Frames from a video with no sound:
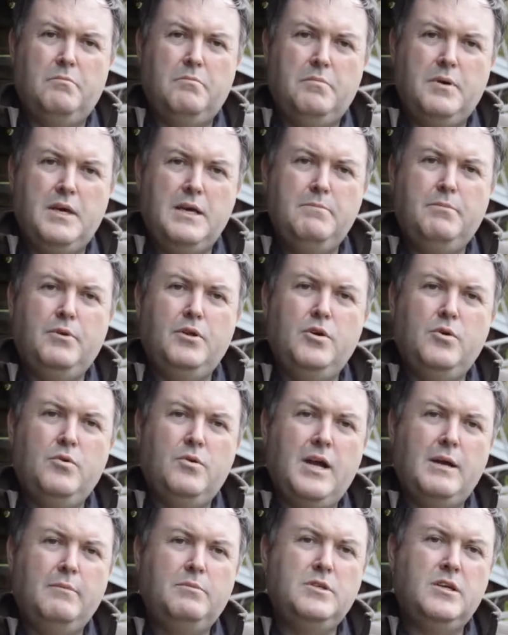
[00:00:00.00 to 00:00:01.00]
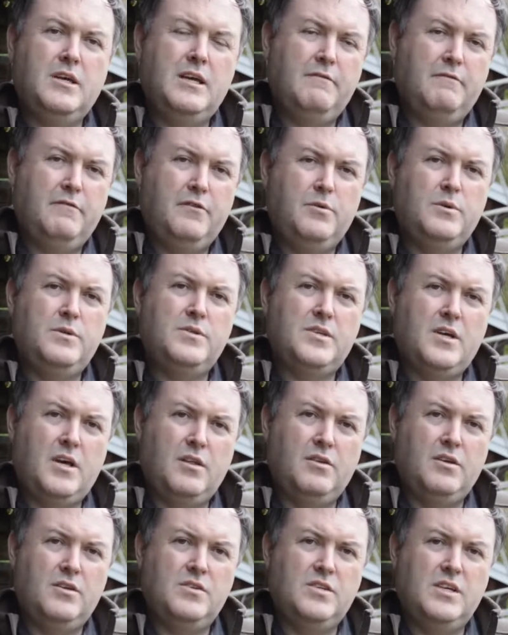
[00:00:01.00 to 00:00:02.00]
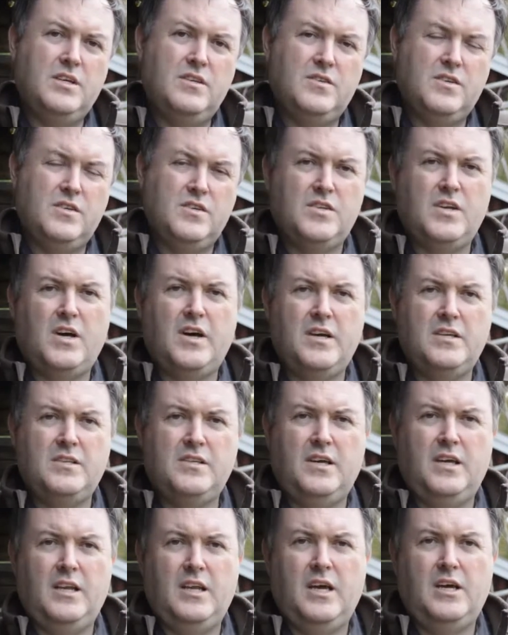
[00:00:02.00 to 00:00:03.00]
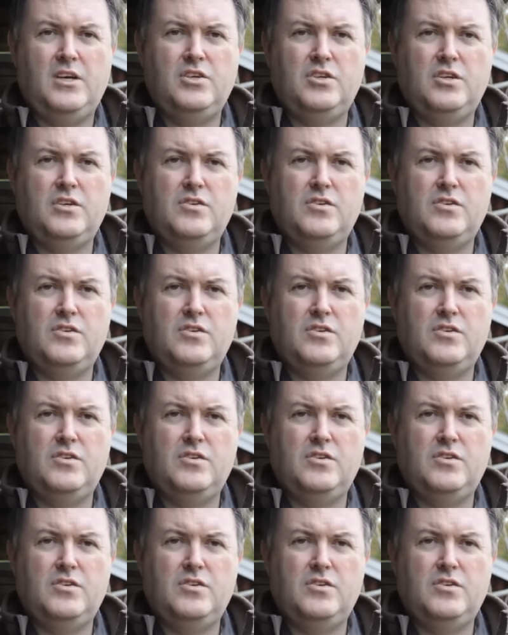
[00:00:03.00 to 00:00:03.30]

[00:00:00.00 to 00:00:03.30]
people who are able to influence others in society in Asia.